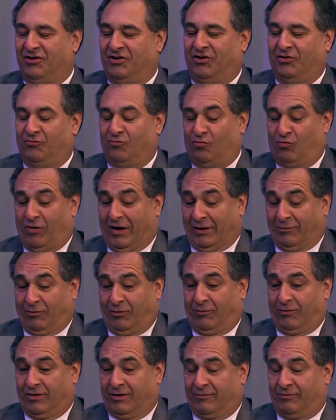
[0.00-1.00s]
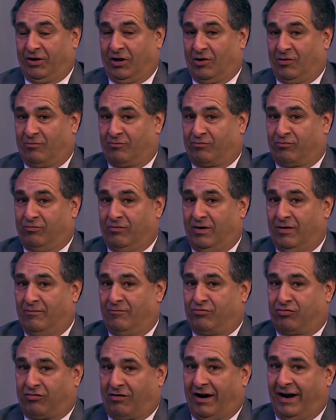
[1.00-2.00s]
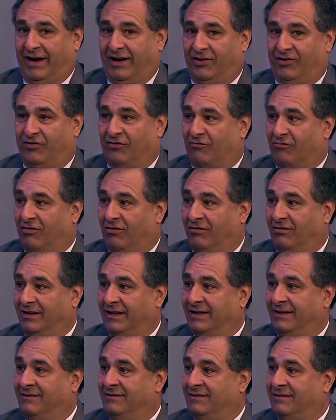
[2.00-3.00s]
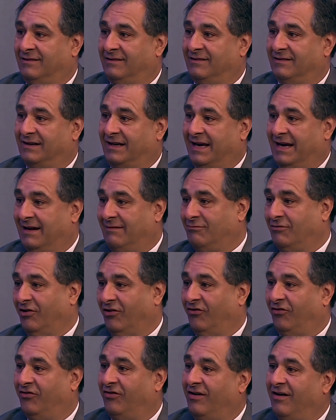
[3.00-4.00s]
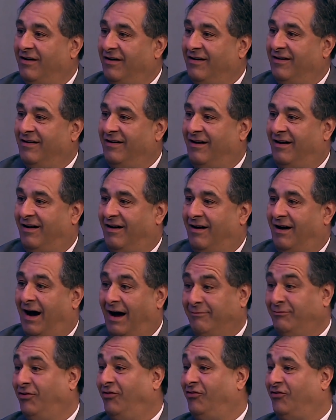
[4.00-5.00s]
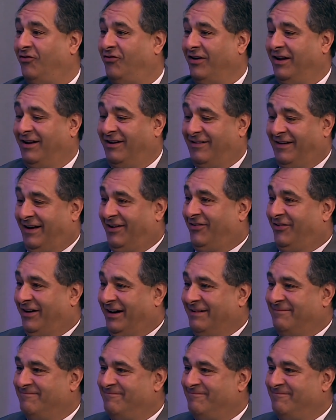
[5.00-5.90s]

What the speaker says: when we were, prior to rolling the cameras, I'm used to sitting on that side,